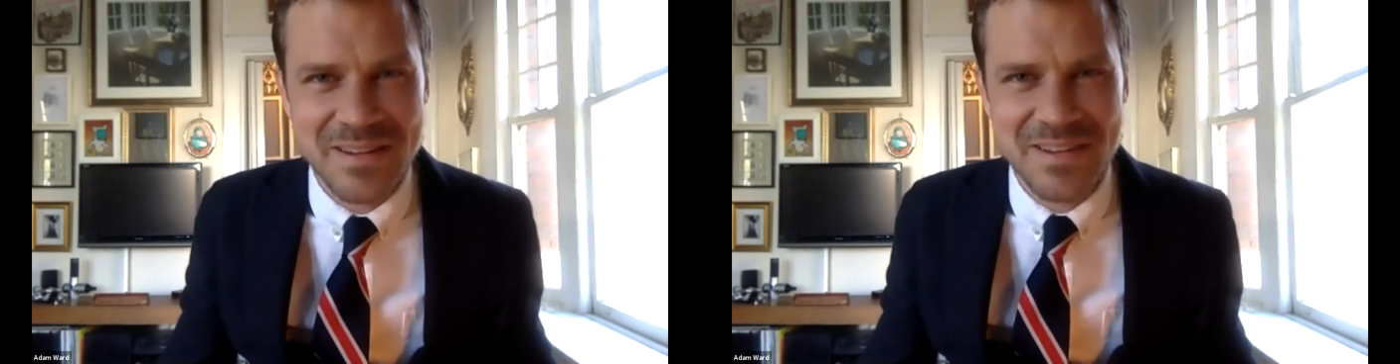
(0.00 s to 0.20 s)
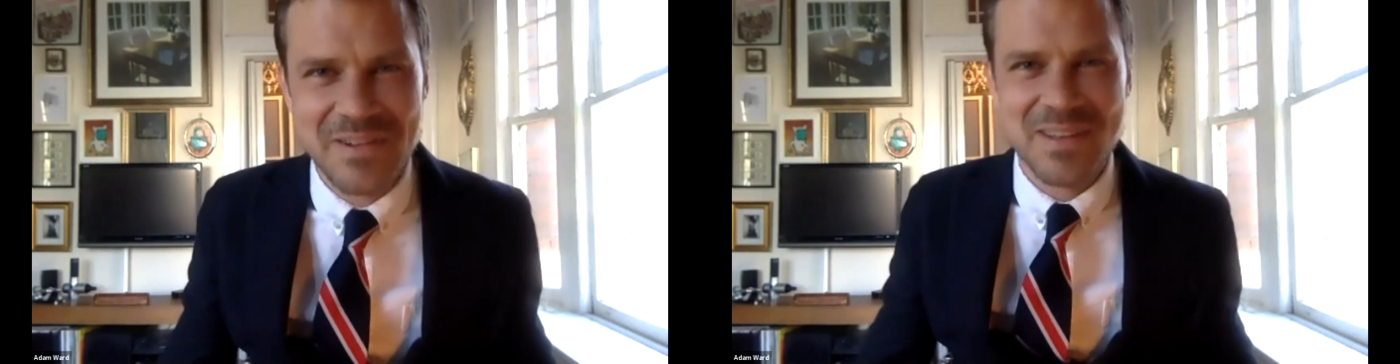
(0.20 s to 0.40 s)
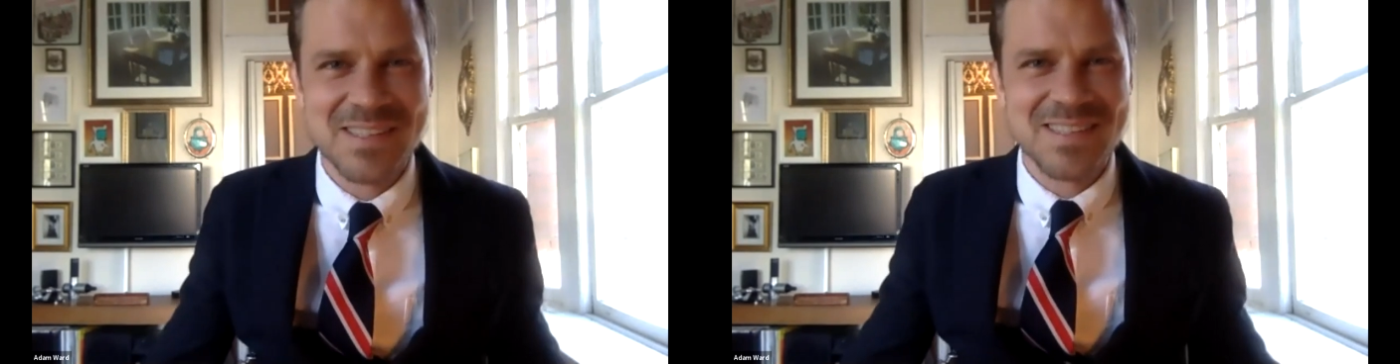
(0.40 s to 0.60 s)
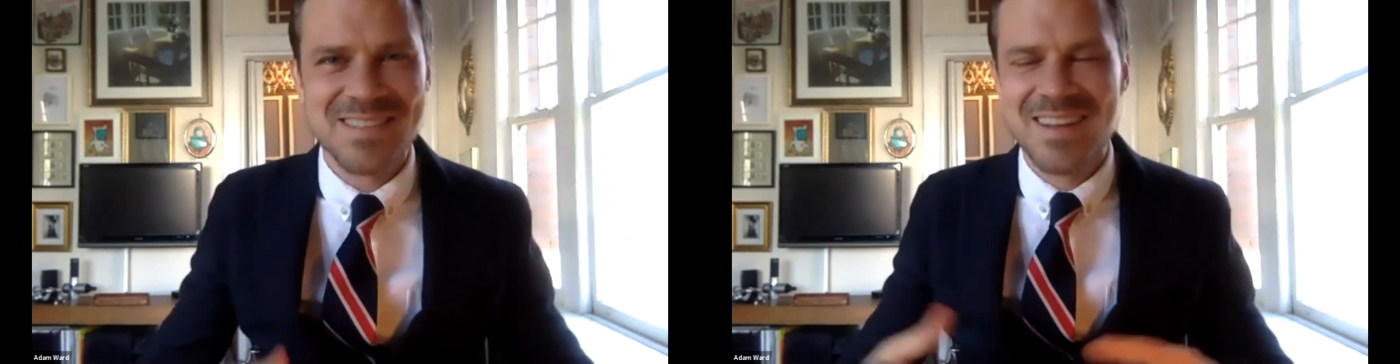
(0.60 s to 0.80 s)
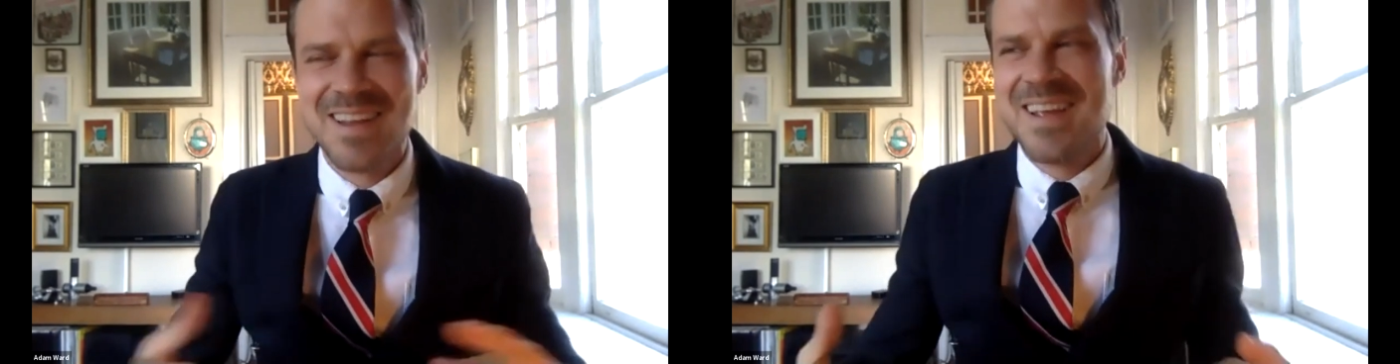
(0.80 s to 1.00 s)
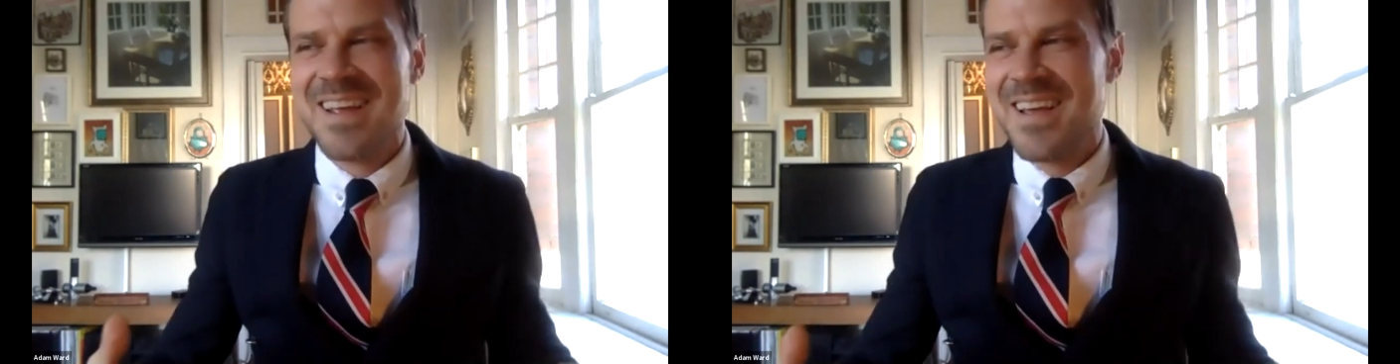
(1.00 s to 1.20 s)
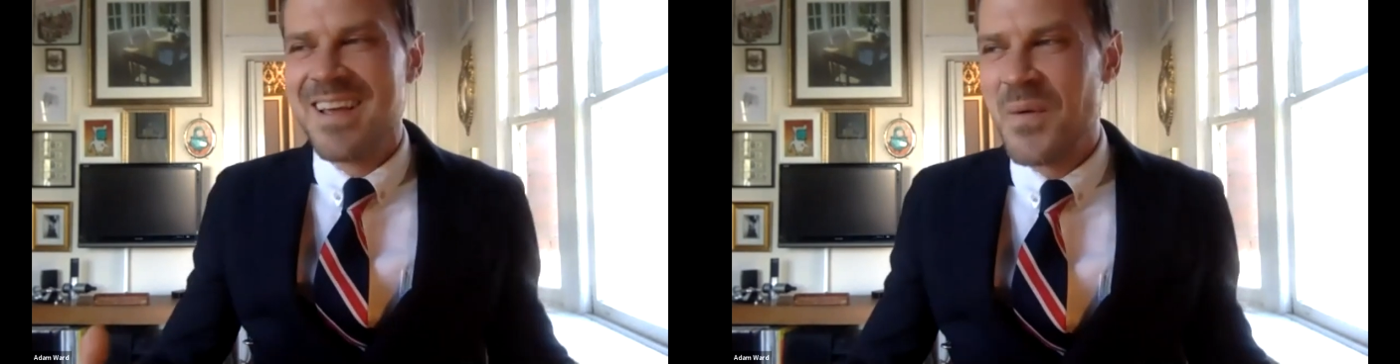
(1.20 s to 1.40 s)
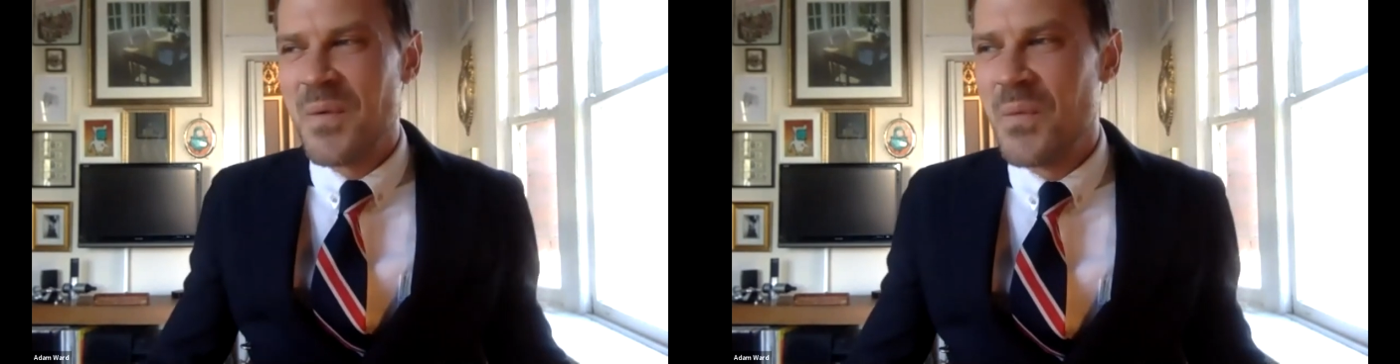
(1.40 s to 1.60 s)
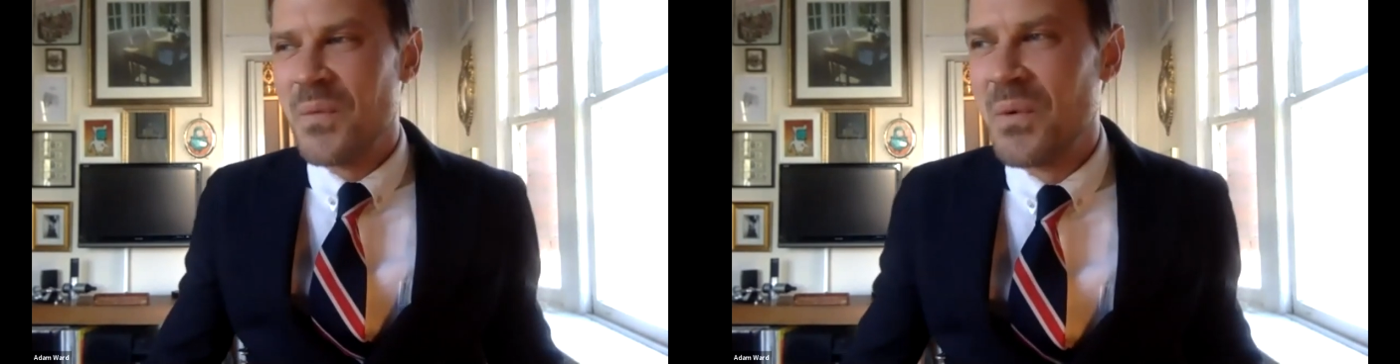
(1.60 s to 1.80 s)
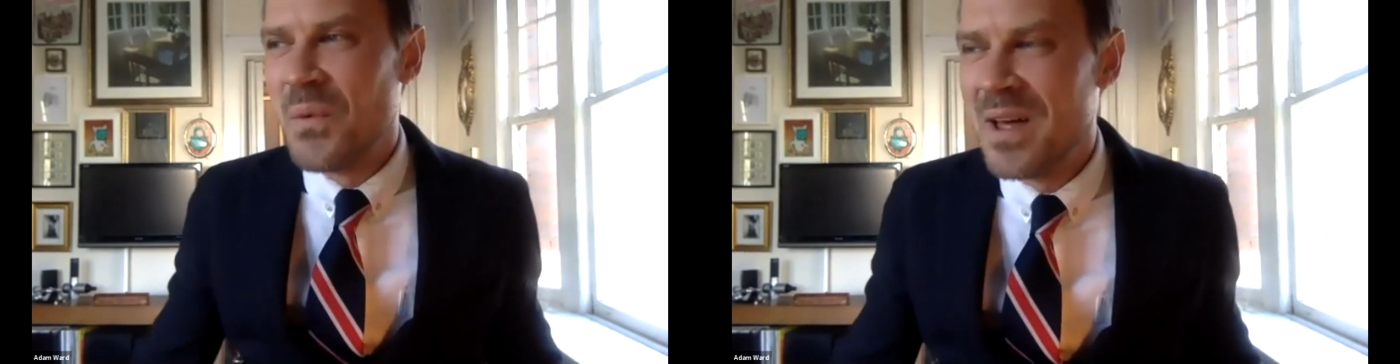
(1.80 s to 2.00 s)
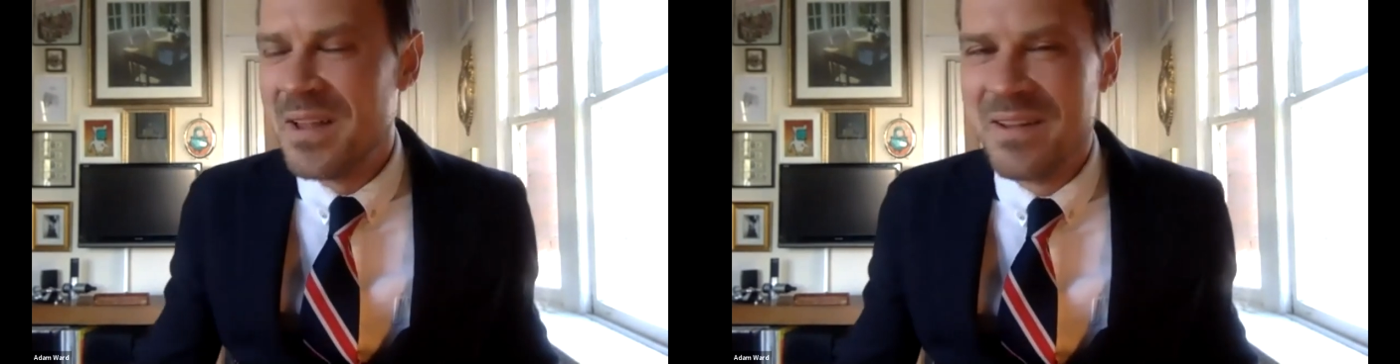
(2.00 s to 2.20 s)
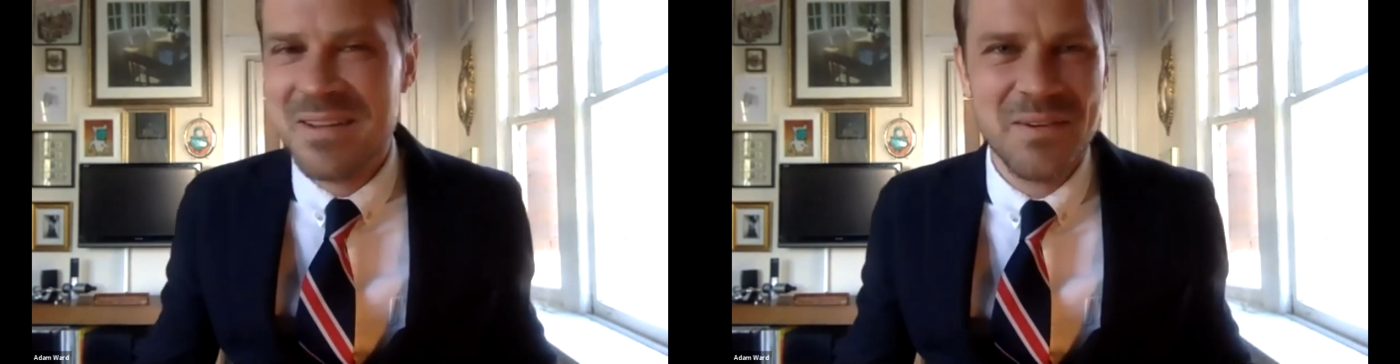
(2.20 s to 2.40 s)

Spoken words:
You know, because, well,